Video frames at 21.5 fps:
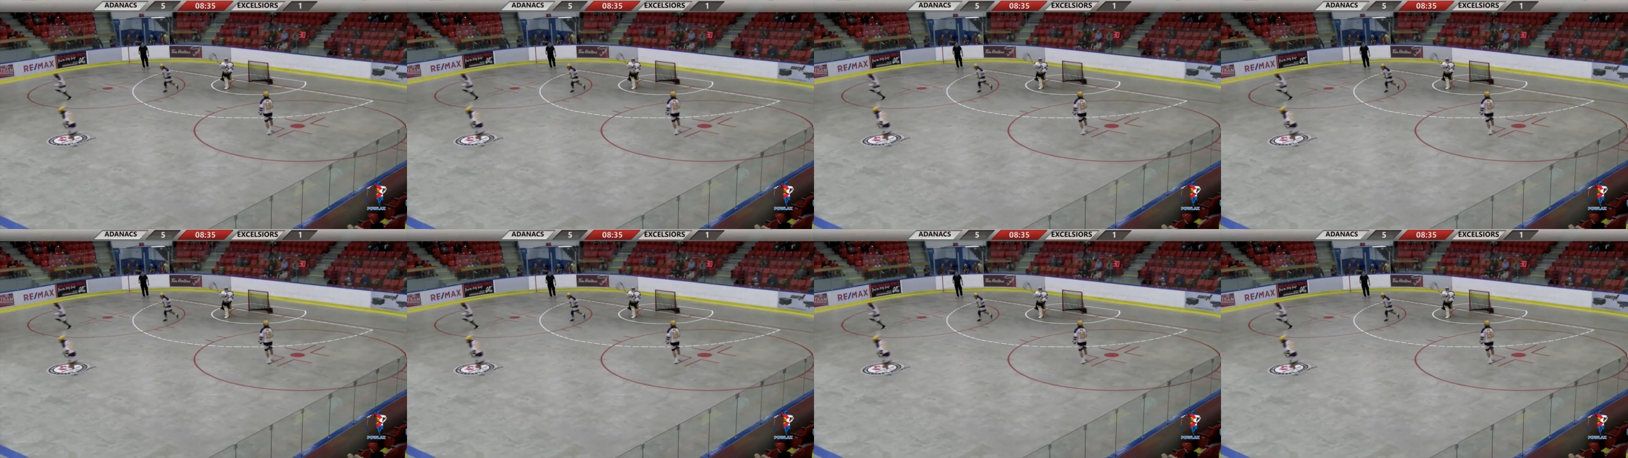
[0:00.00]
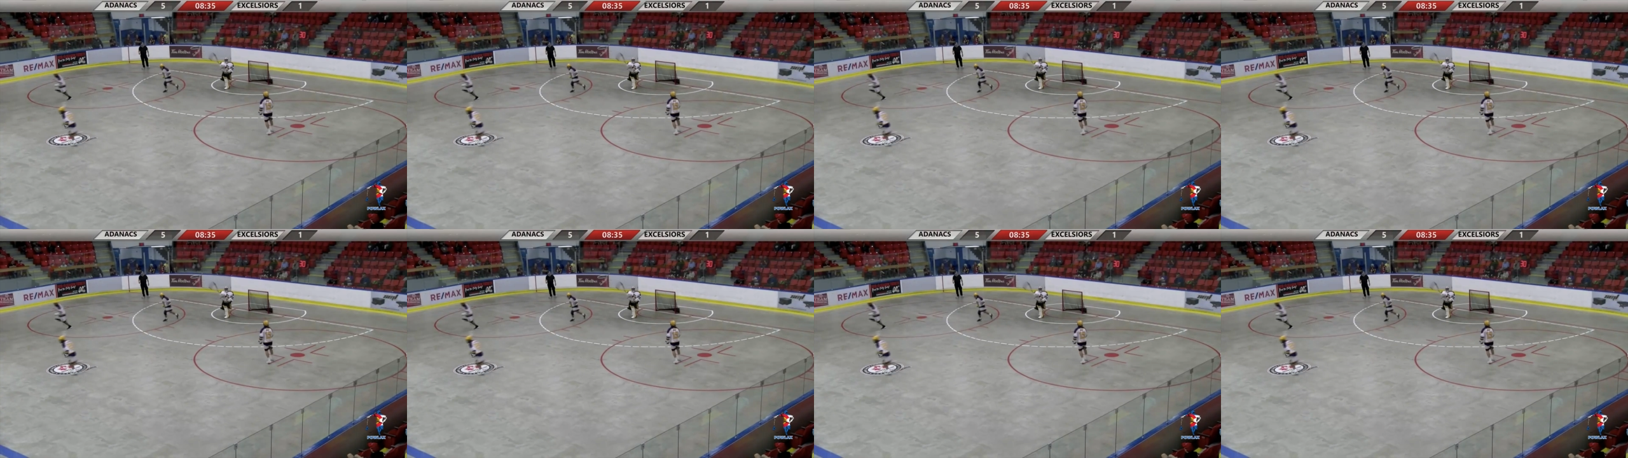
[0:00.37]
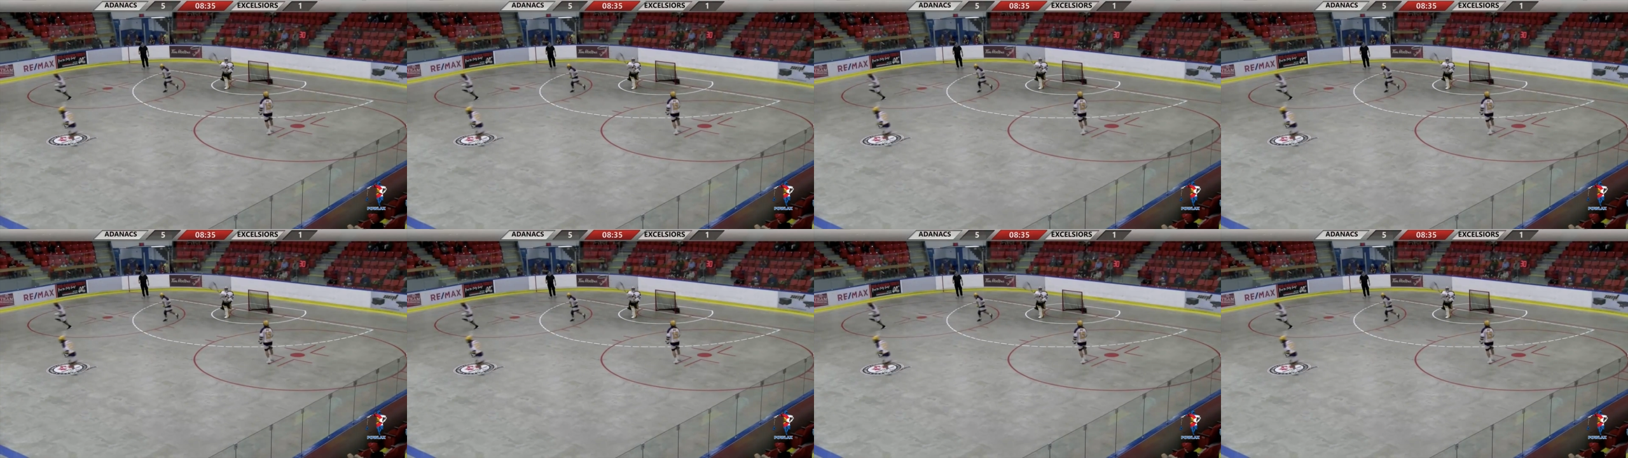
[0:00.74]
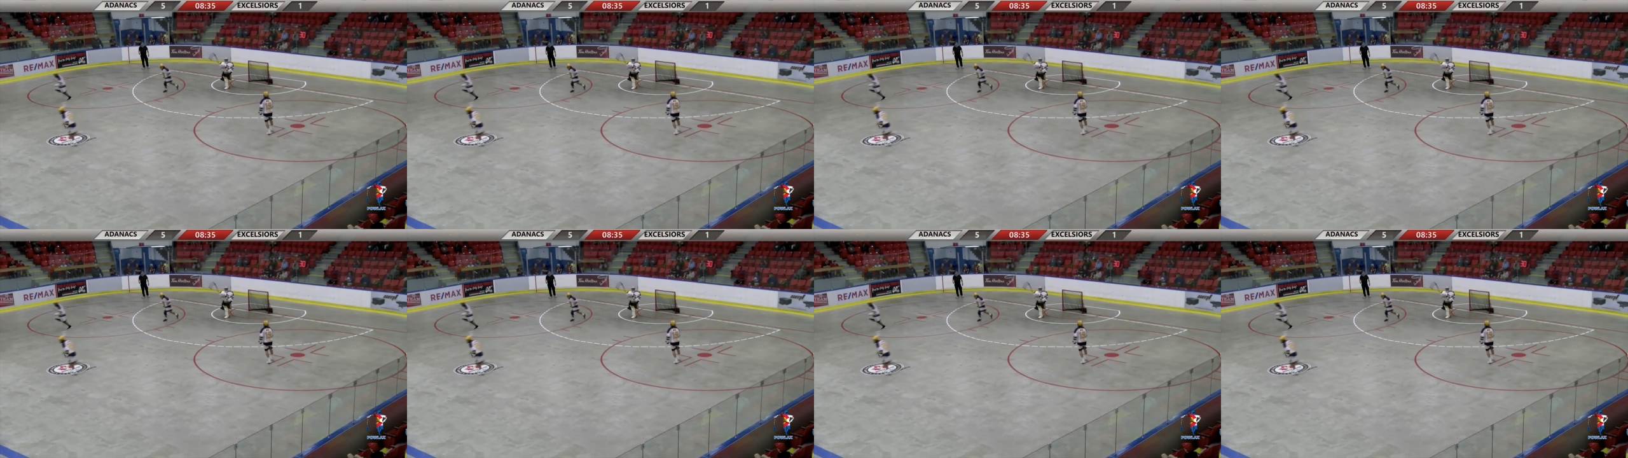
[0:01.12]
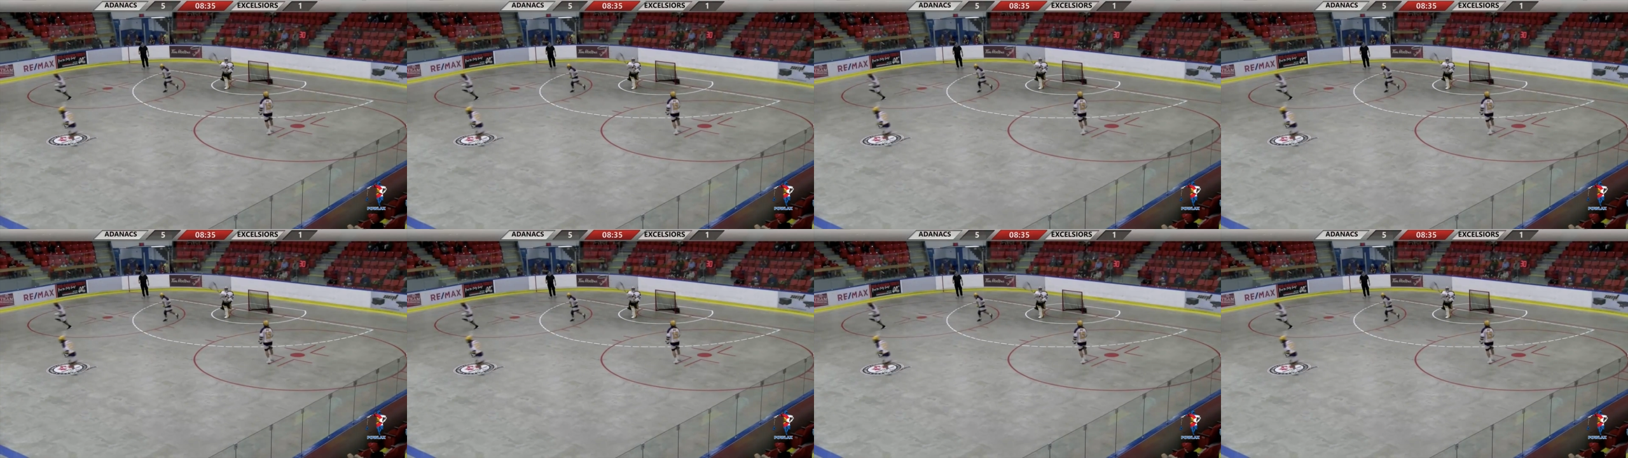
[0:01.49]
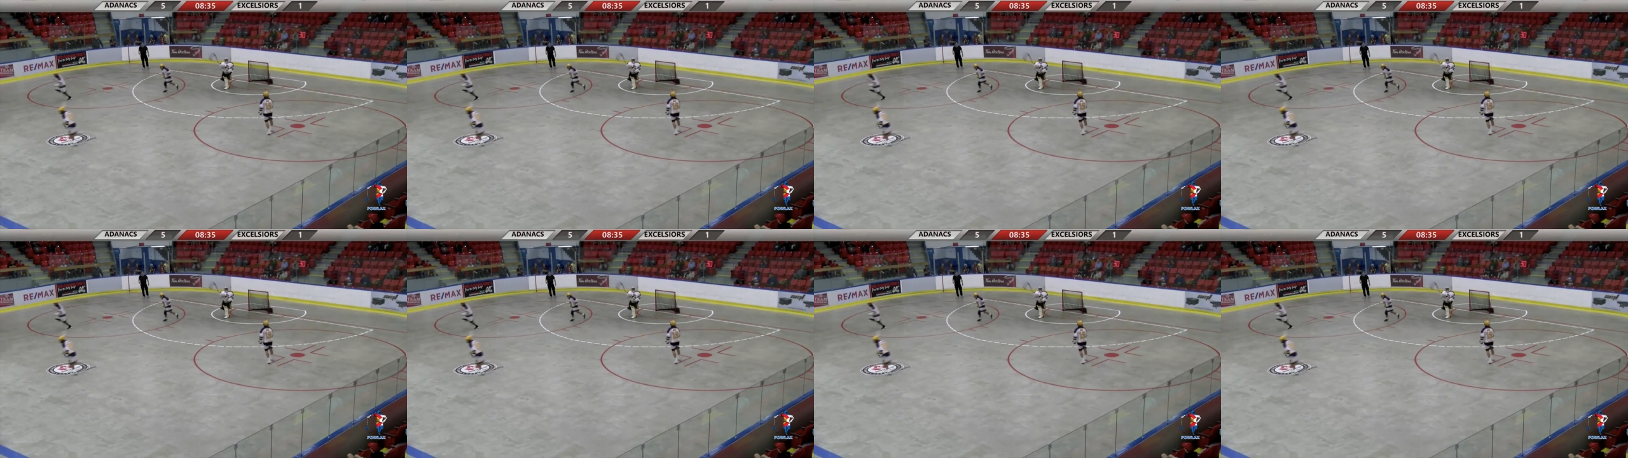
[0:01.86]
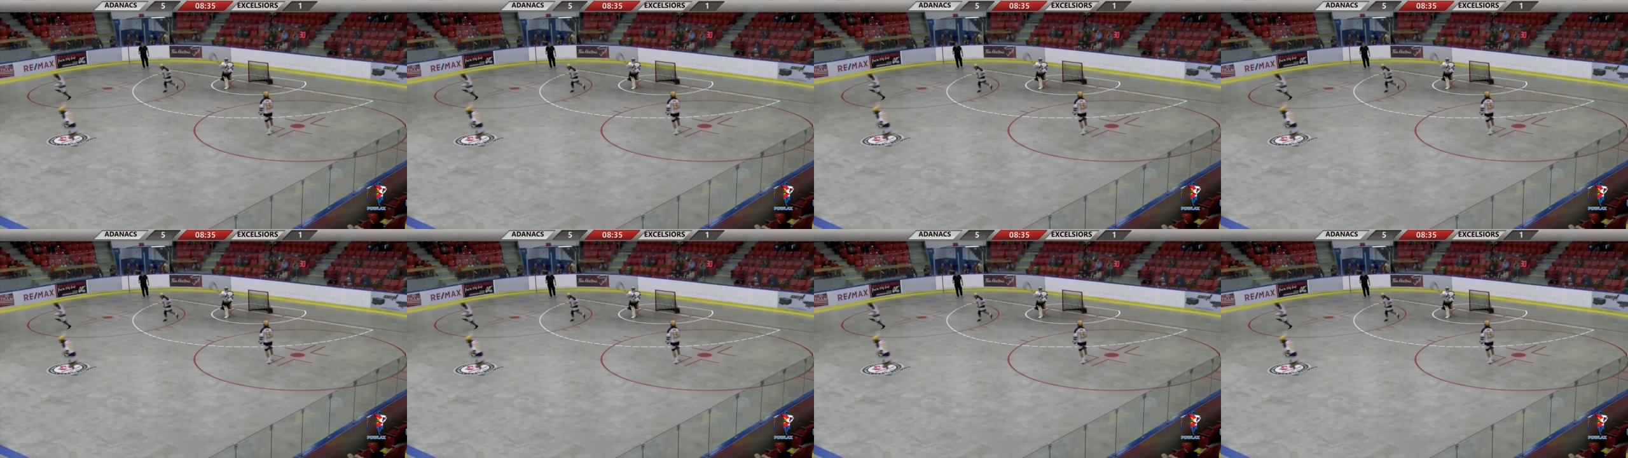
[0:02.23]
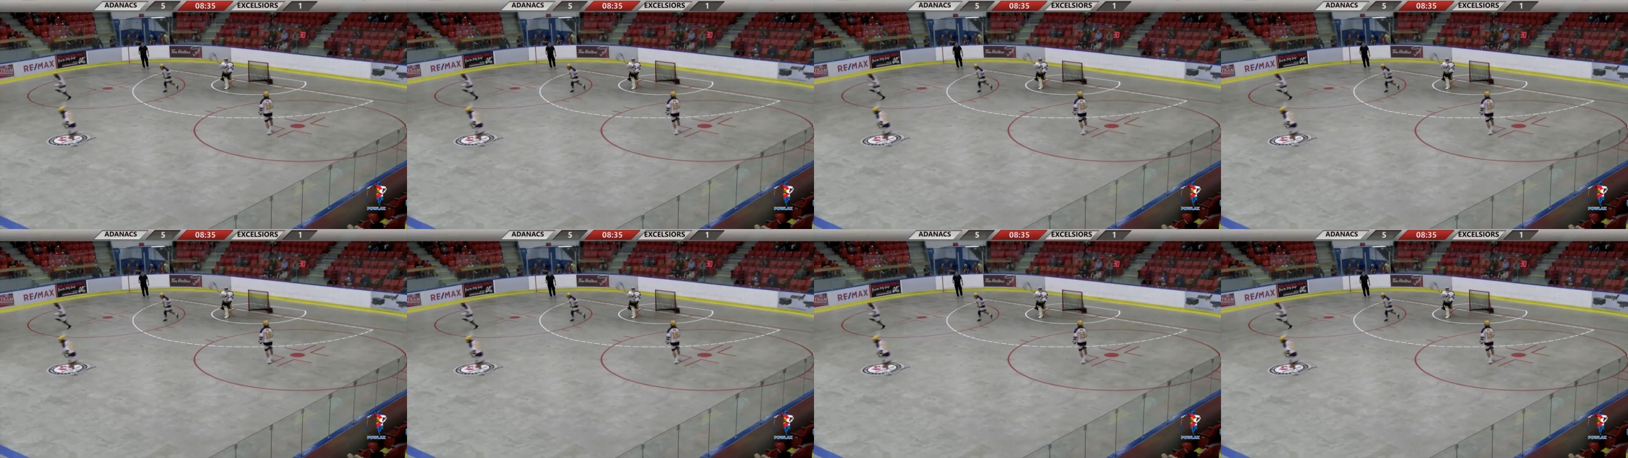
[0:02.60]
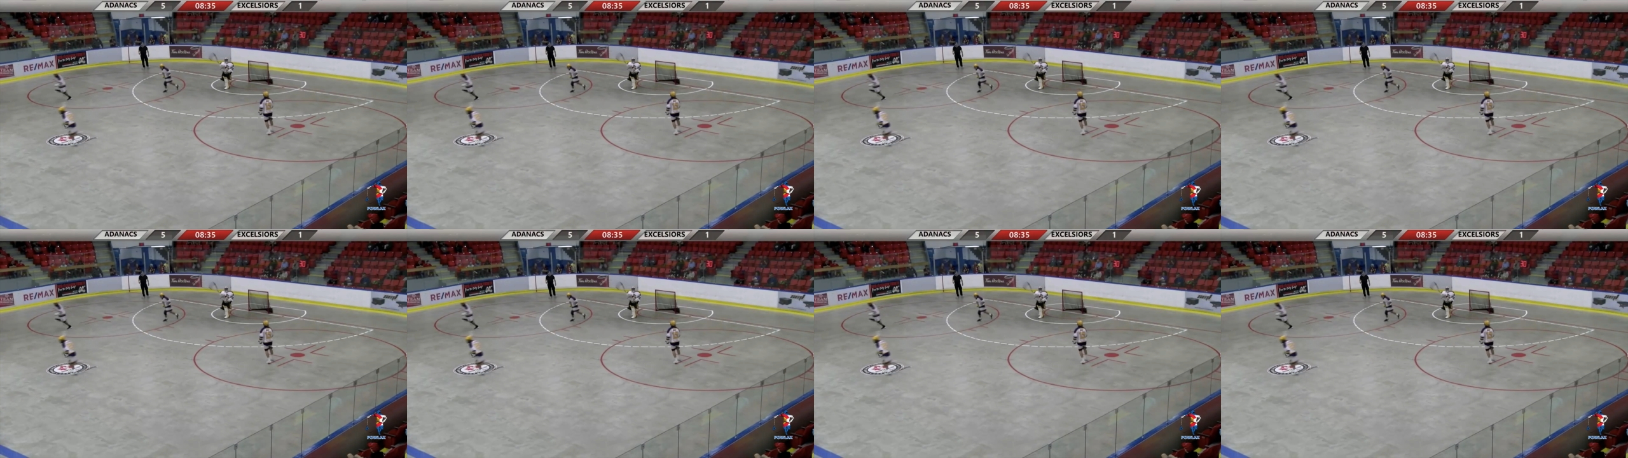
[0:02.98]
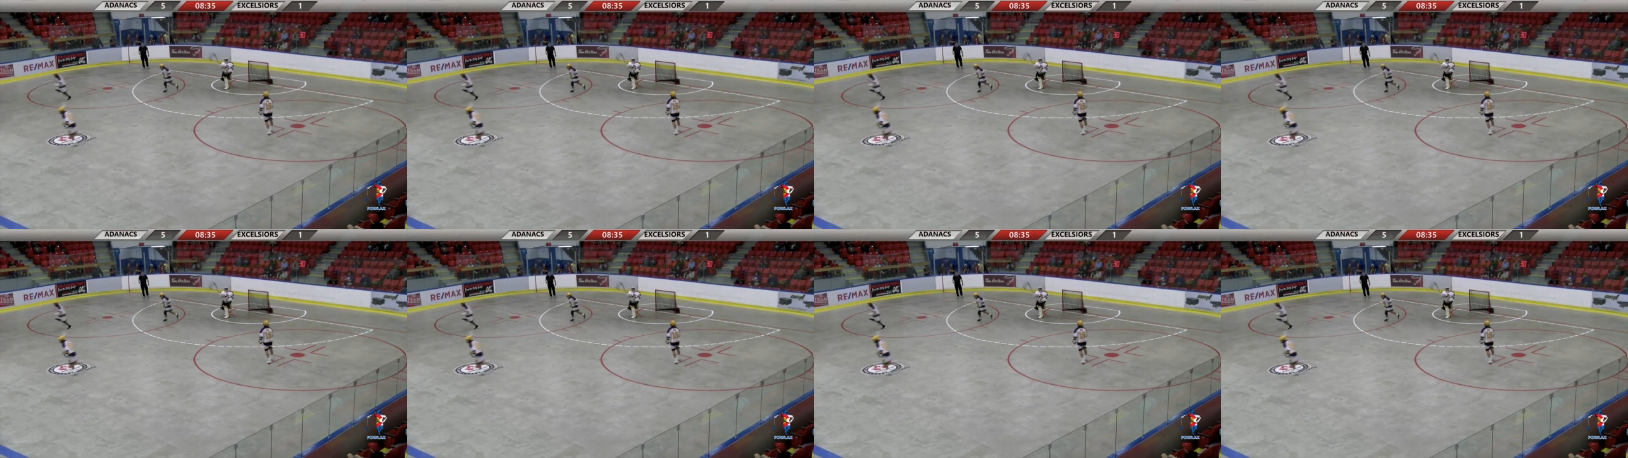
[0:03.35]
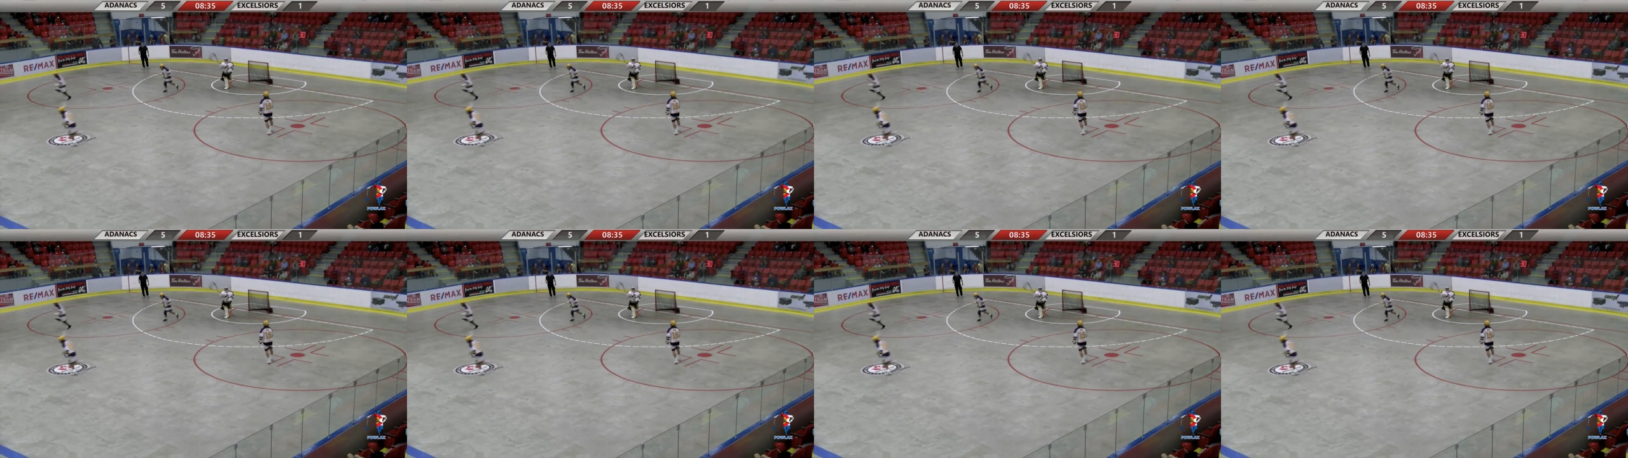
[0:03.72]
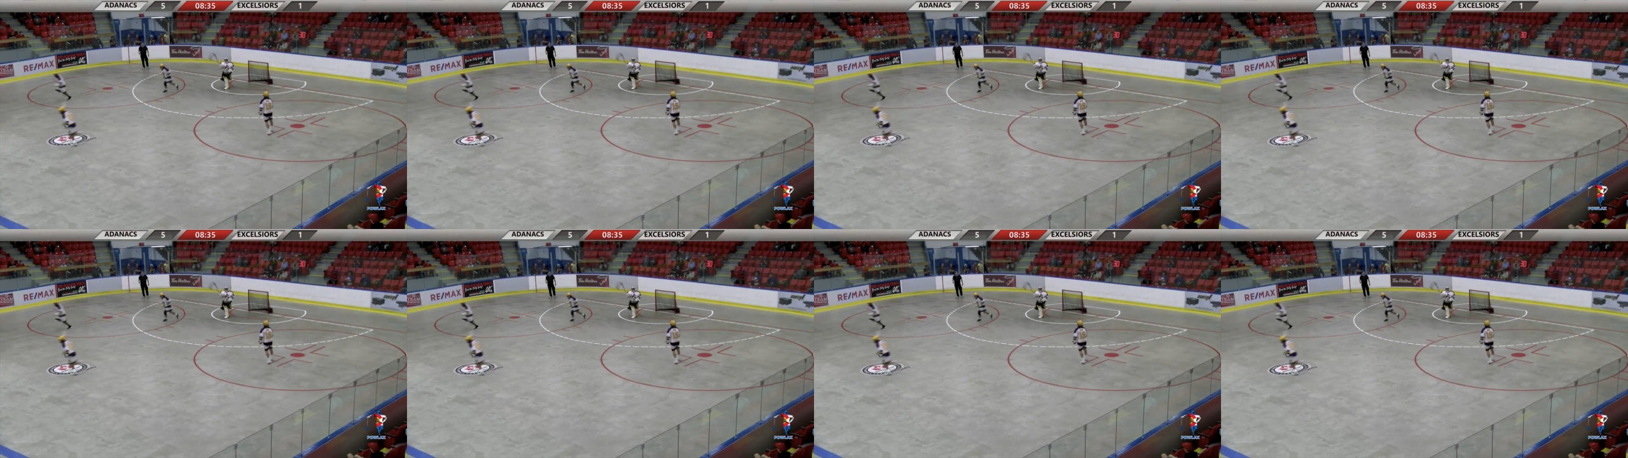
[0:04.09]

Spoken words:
[unreadable: no face in view]